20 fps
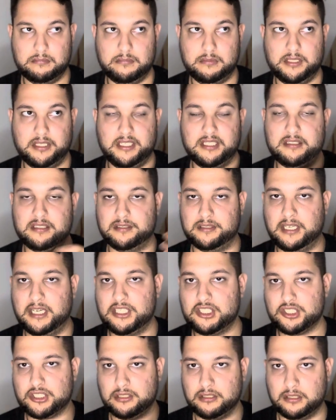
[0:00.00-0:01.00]

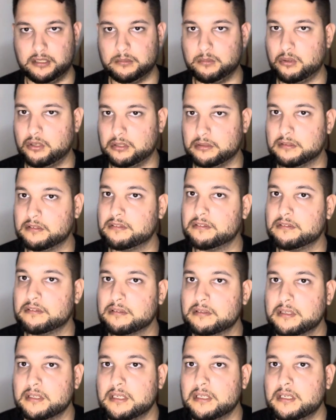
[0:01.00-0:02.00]
international ones.
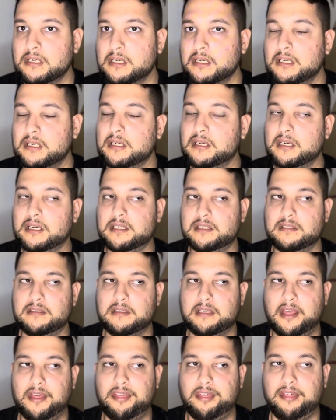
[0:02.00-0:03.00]
And
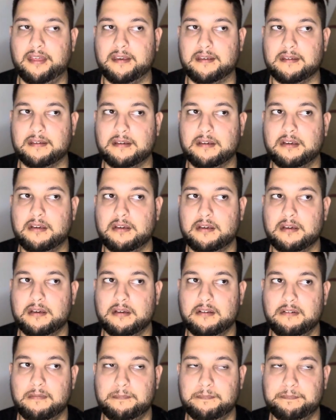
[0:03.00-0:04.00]
I think
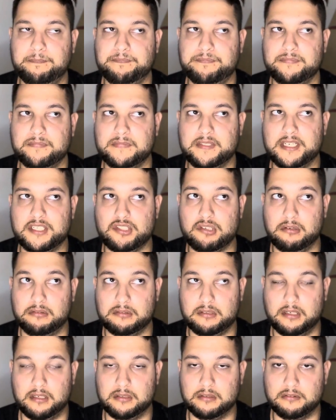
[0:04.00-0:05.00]
they should
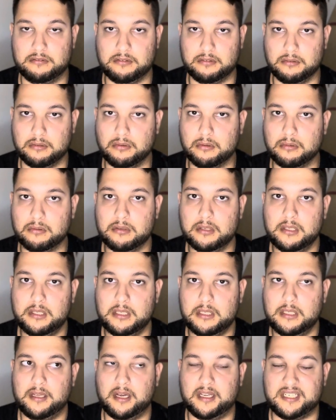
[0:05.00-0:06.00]
also
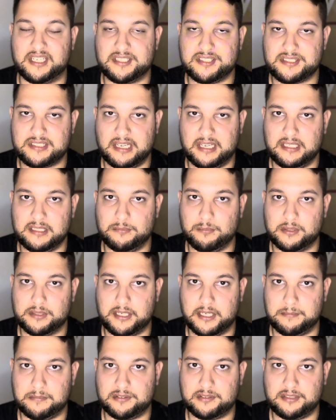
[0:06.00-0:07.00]
understand what
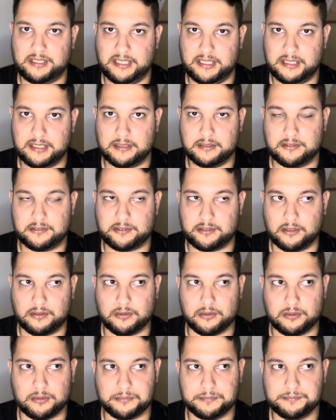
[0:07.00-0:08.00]
I'm saying,
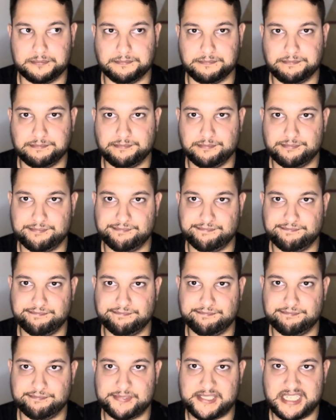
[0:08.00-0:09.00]
so
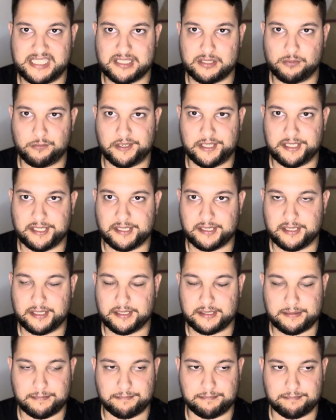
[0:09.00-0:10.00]
that's why
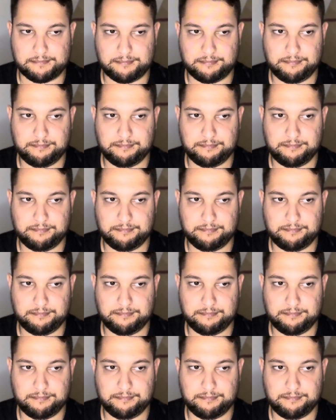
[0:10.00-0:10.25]
I'm